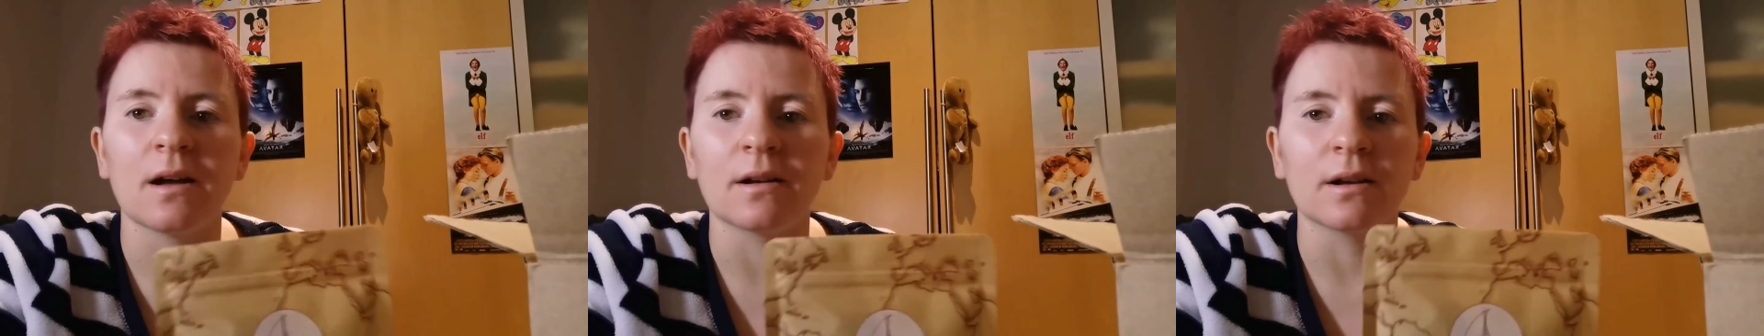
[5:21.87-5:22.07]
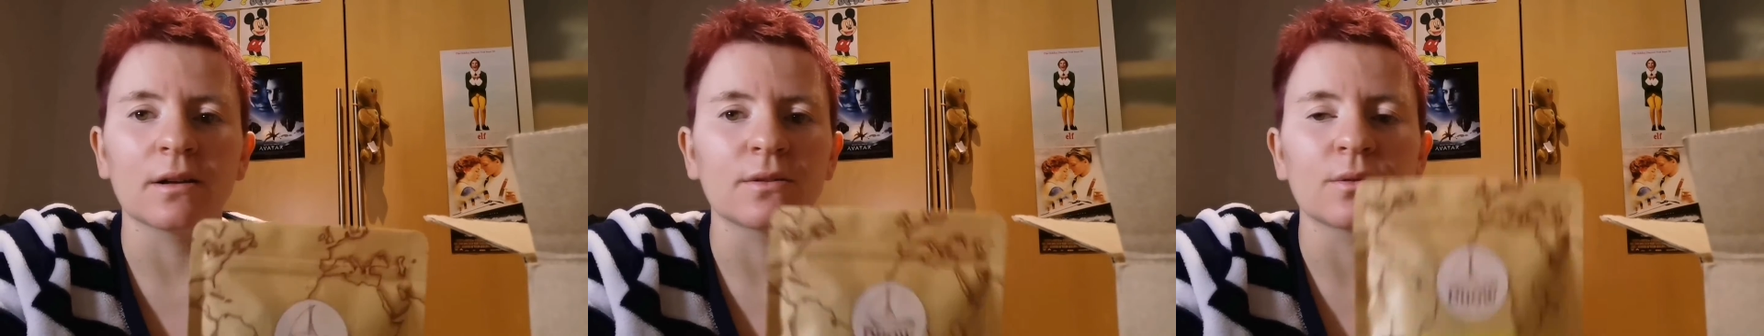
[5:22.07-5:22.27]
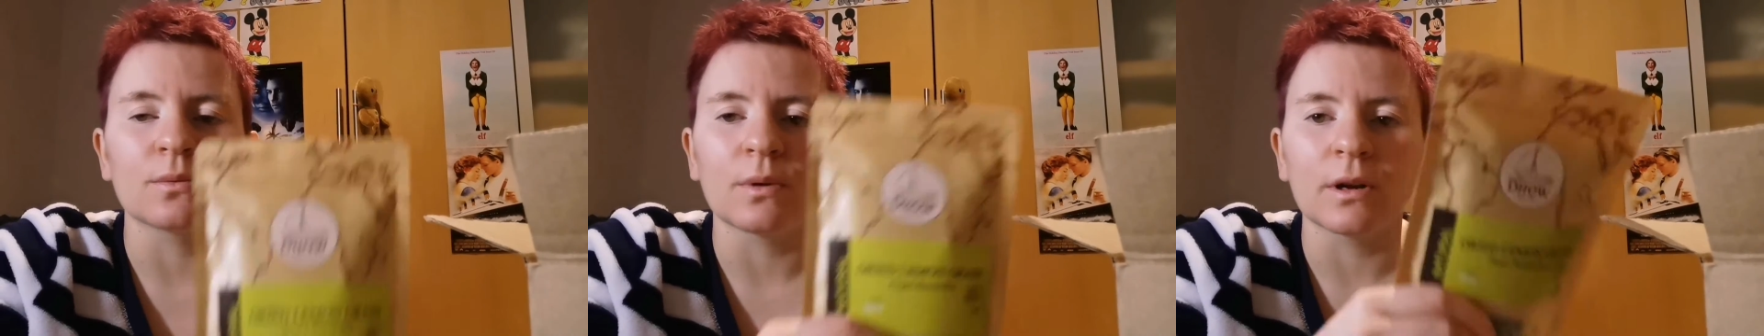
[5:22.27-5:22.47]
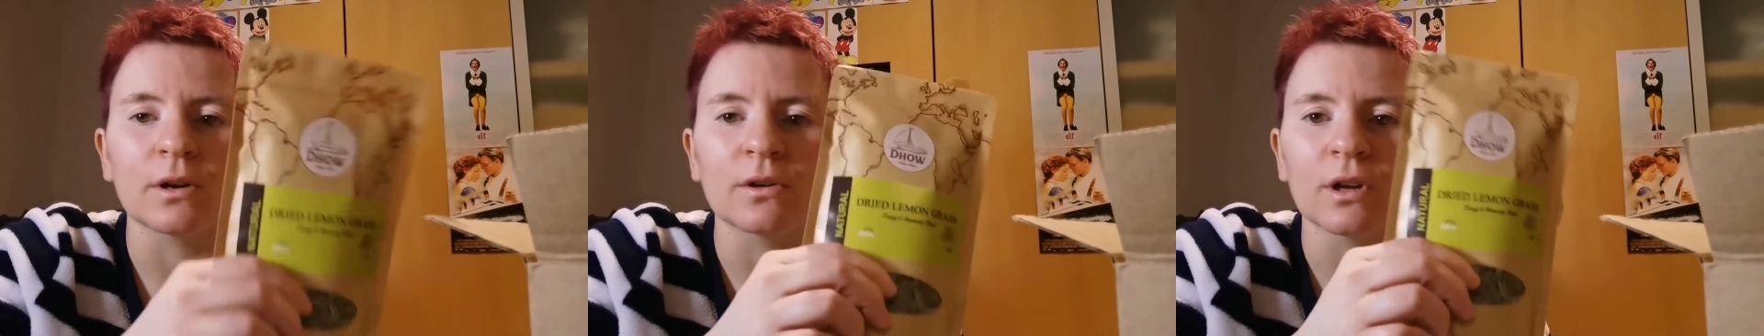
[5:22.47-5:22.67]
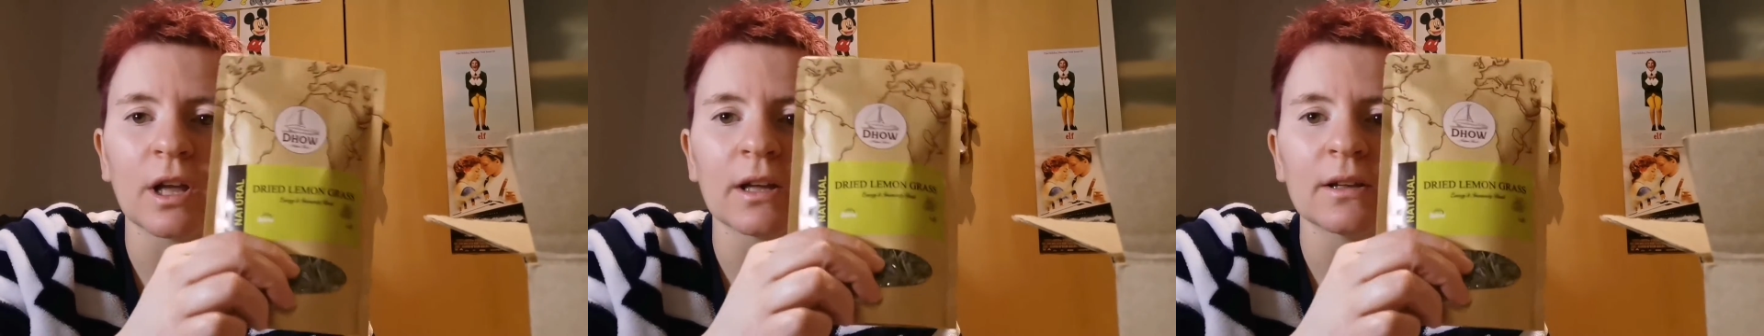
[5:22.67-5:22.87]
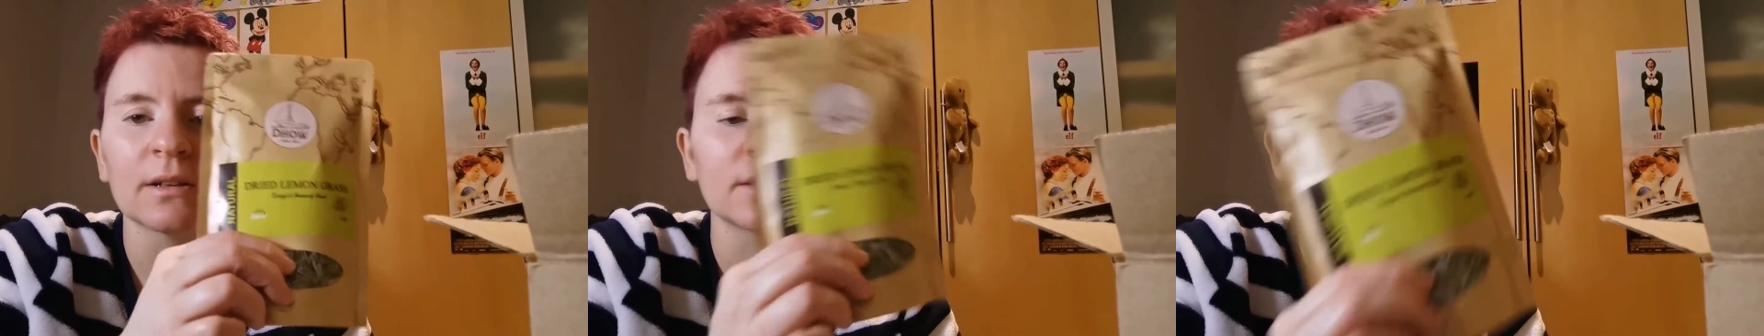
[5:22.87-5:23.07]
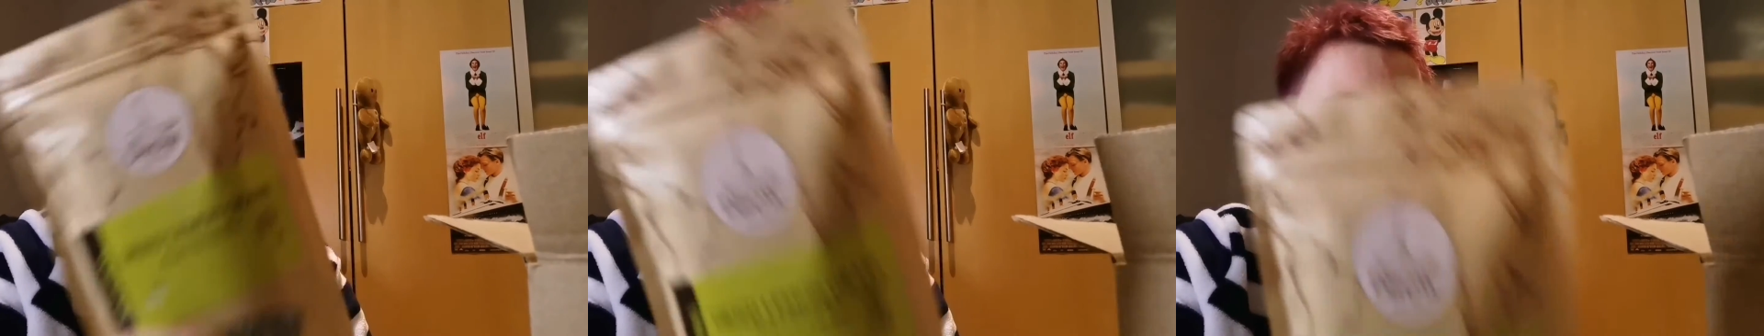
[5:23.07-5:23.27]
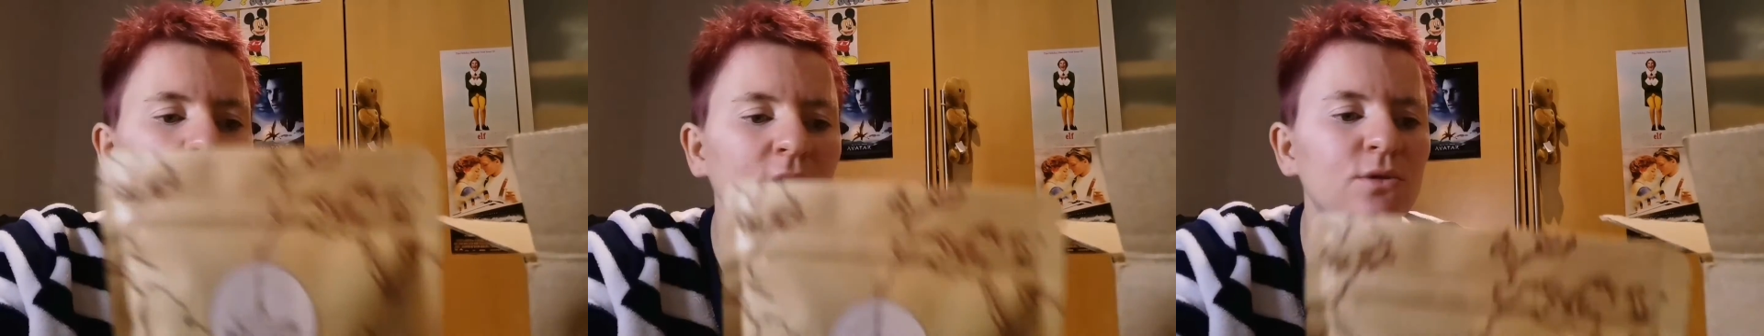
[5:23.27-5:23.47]
and I thought, why not get
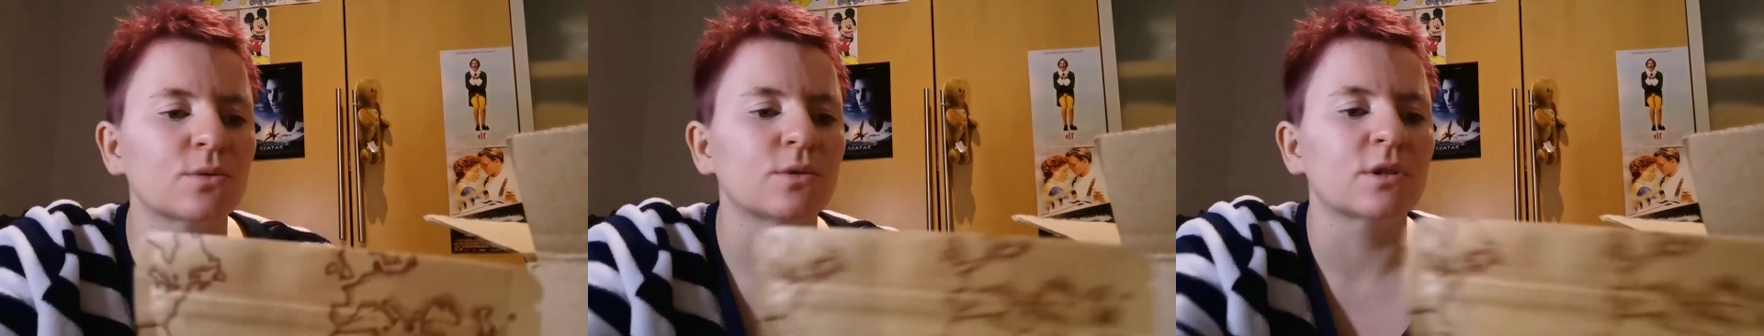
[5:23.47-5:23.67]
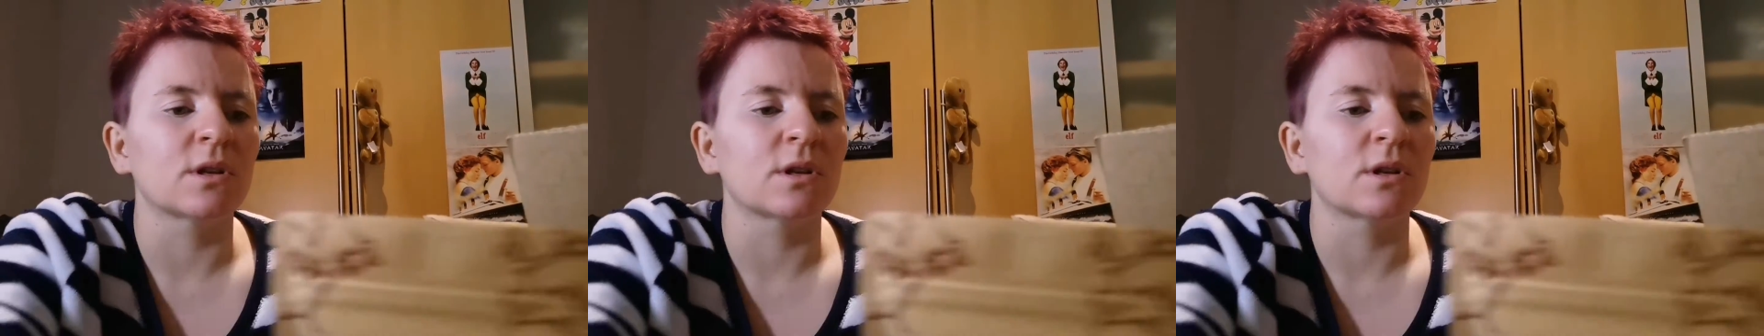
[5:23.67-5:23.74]
some natural